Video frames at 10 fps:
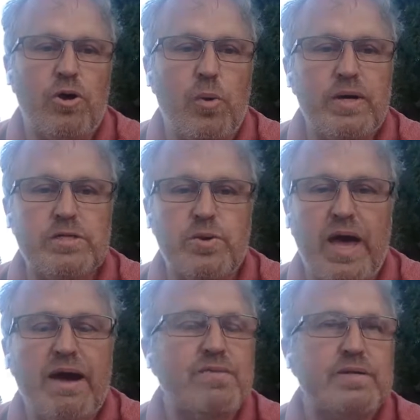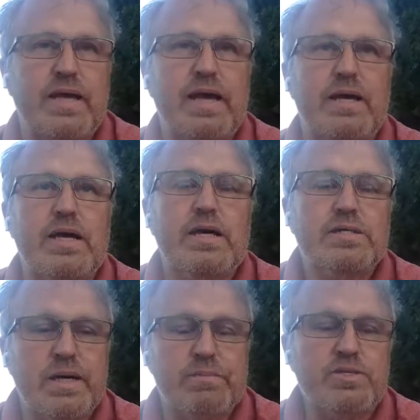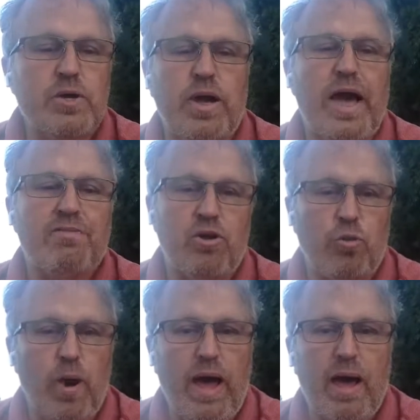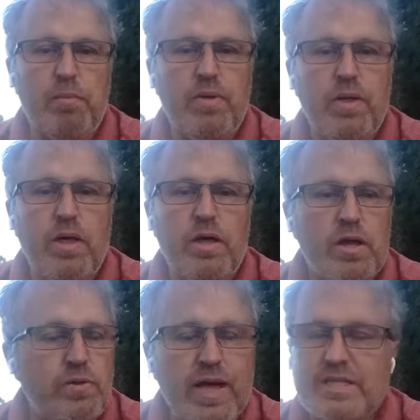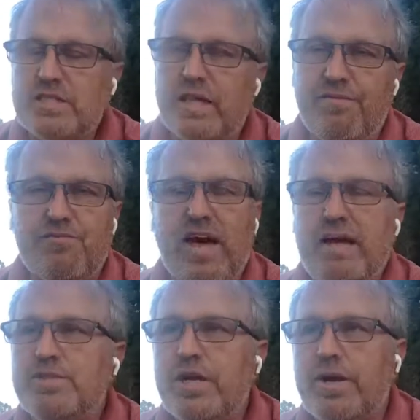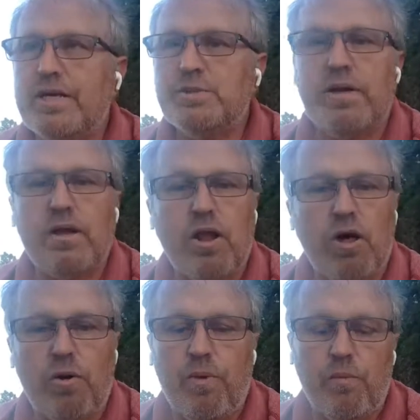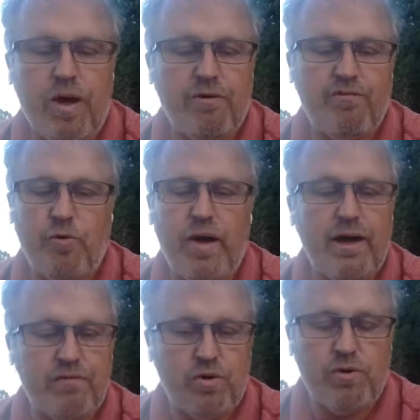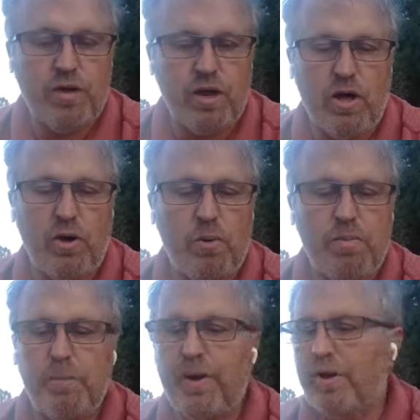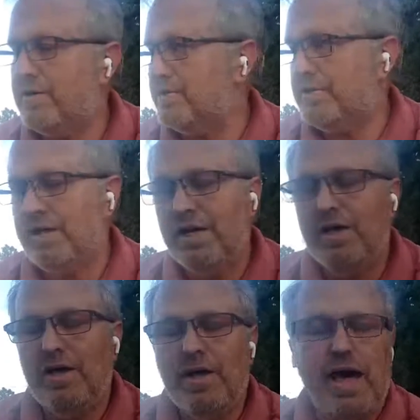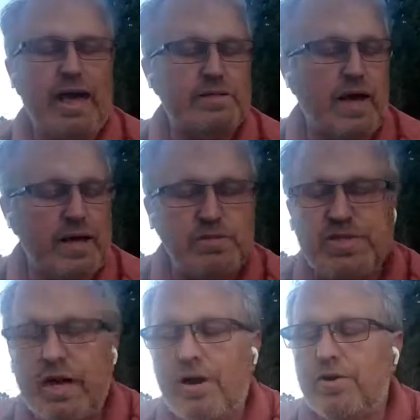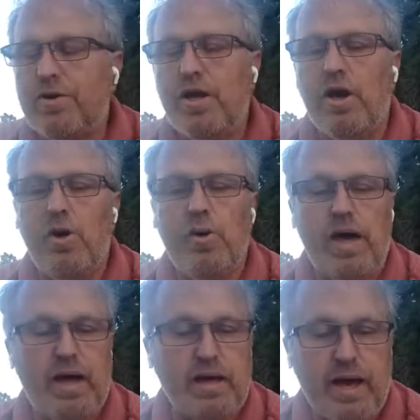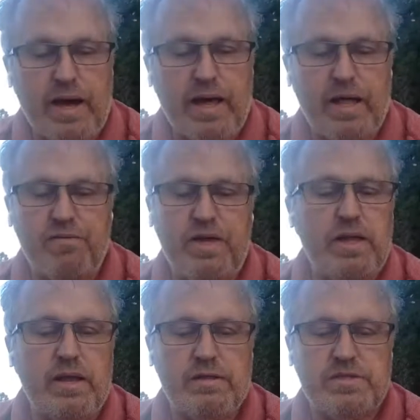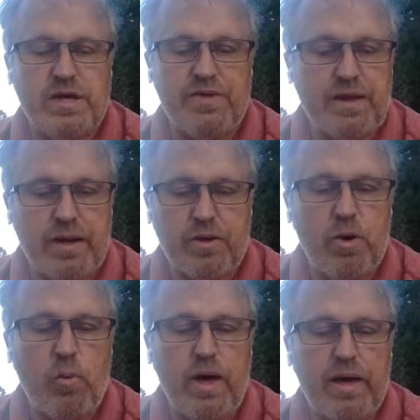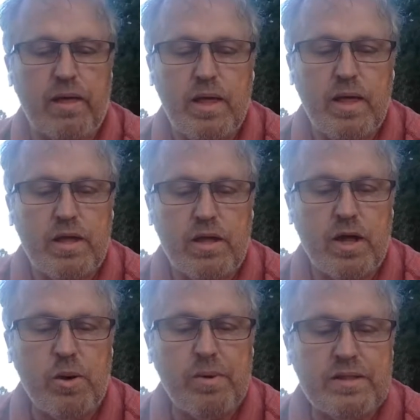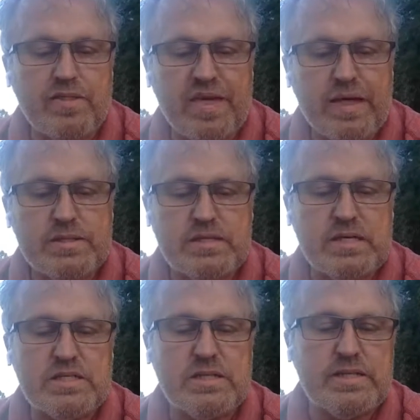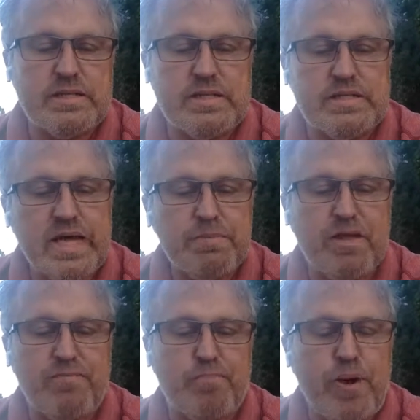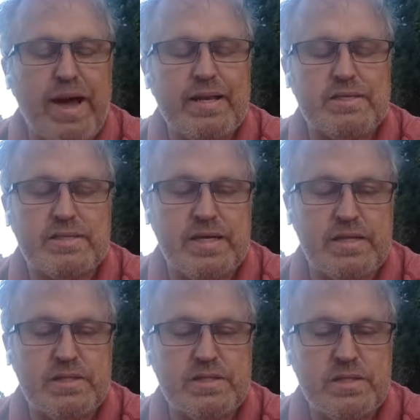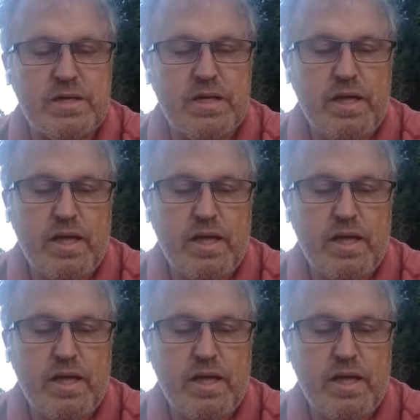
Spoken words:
are going to have to something's going to have to grab. Yes, timeshare has been around forever. My parents had timeshare, and got out of it and stuff and let it go away. But the thing is, the deceptive practices